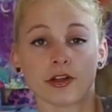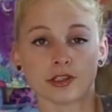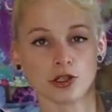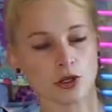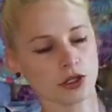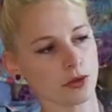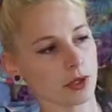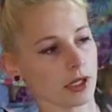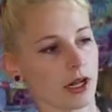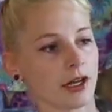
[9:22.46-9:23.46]
There's also
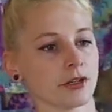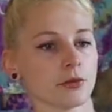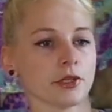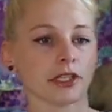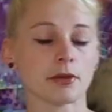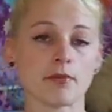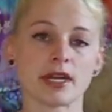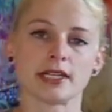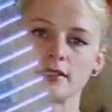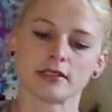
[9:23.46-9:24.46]
a lot of really
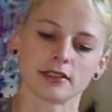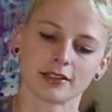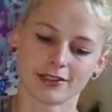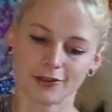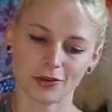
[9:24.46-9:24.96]
amazing,